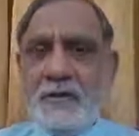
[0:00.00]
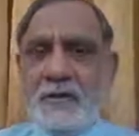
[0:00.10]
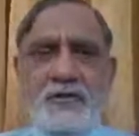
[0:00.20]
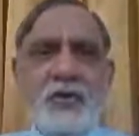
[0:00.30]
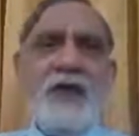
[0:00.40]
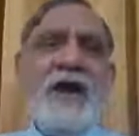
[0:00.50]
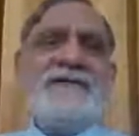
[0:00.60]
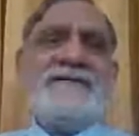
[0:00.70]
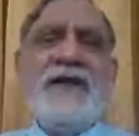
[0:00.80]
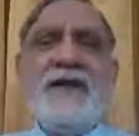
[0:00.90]
Now,
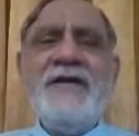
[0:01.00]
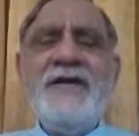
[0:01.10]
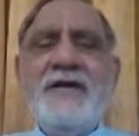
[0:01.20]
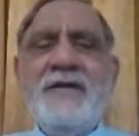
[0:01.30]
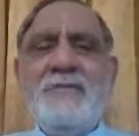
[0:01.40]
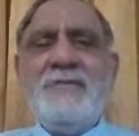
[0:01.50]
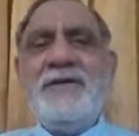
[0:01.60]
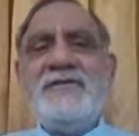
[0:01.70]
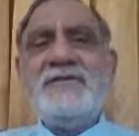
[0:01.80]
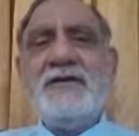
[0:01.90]
at the end,
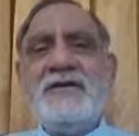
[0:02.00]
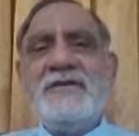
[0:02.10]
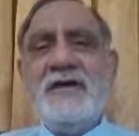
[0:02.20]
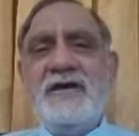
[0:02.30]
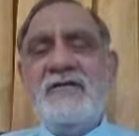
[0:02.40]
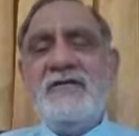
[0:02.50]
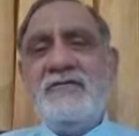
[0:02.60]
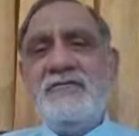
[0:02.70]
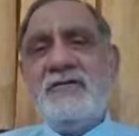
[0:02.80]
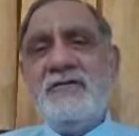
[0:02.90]
please
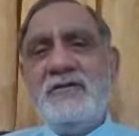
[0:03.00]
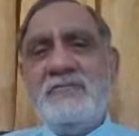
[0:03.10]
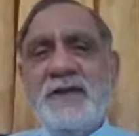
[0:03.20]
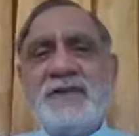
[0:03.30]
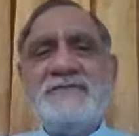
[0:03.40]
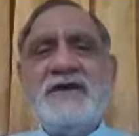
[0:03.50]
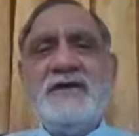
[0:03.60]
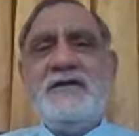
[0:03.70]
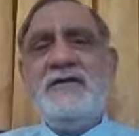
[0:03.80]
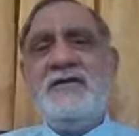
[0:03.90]
make
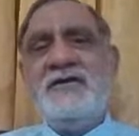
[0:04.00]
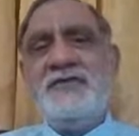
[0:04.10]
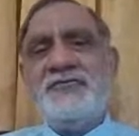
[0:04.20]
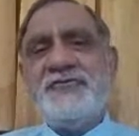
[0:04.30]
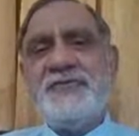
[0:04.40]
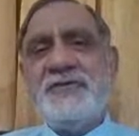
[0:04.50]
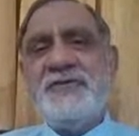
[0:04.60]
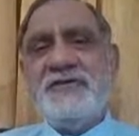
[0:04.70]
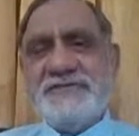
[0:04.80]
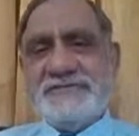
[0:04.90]
the difference
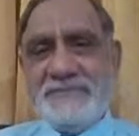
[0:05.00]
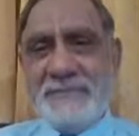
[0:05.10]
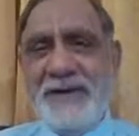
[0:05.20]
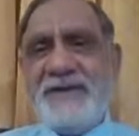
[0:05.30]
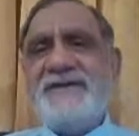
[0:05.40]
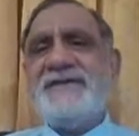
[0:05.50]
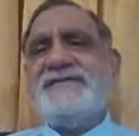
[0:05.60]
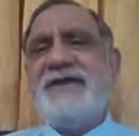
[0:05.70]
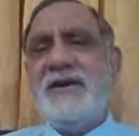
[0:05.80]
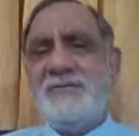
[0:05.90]
between
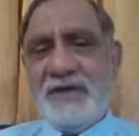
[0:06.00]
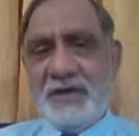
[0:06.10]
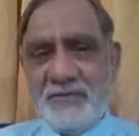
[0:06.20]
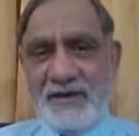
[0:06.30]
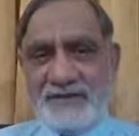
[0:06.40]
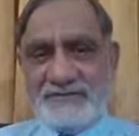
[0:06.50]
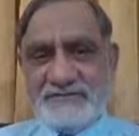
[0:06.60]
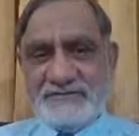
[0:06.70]
semantics and pragmatics.